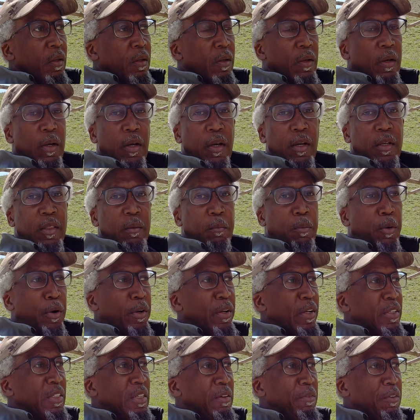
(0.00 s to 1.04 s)
All right, the
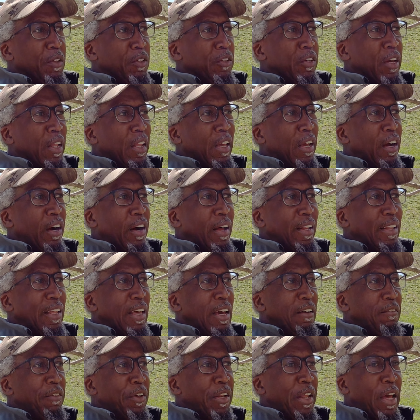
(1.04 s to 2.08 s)
bird activity is getting hot and
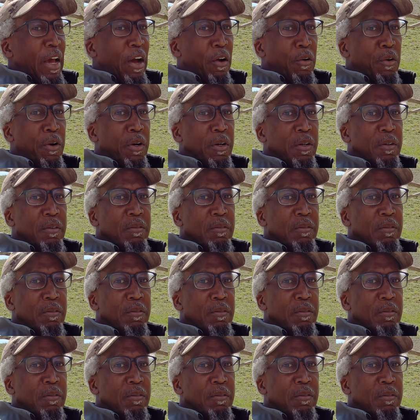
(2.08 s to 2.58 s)
heavy now.